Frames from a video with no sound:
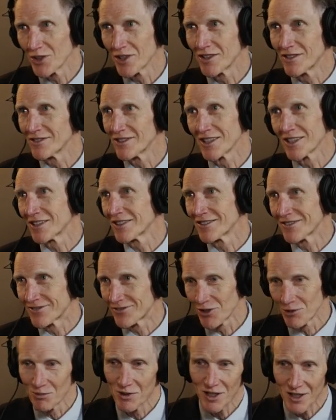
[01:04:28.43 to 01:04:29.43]
And, and
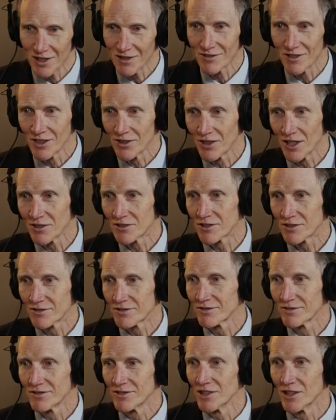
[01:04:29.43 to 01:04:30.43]
for me, you know, that's
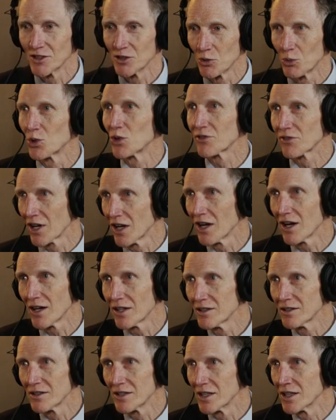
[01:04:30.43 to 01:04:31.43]
uh, the Word of
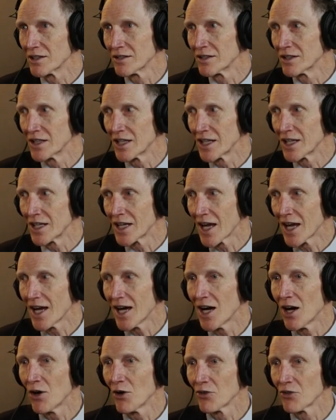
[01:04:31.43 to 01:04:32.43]
God, and, and
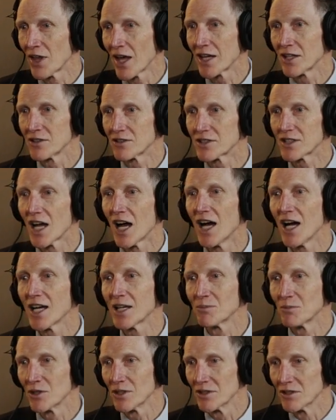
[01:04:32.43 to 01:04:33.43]
how that is
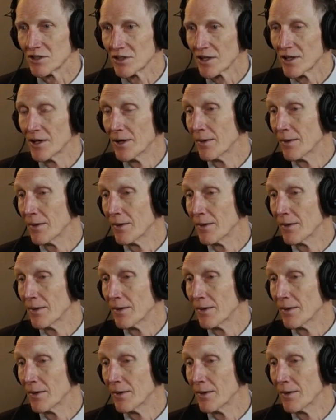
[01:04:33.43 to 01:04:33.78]
timeless,